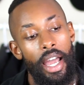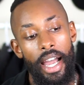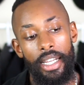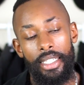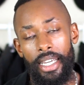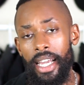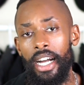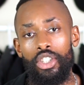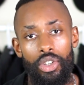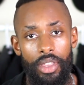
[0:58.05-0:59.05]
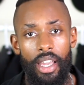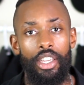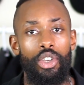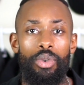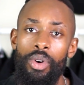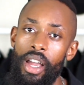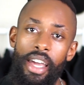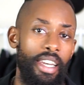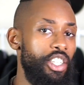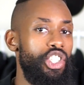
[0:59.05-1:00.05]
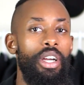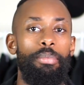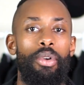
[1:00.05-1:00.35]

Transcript: And yeah, so thank you, and let's jump